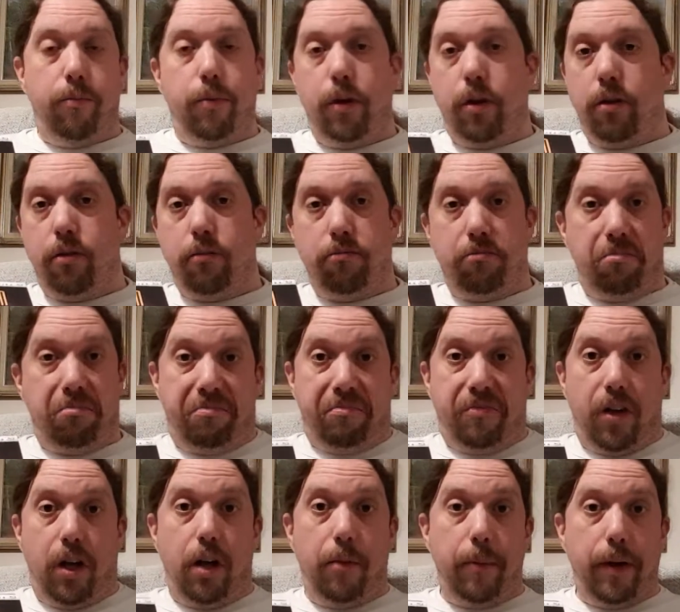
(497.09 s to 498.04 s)
but
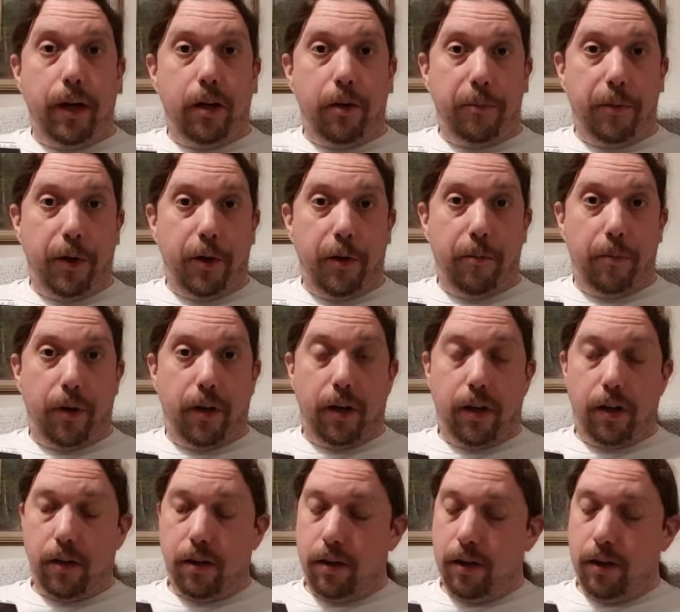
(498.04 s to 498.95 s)
I'll make up my own mind.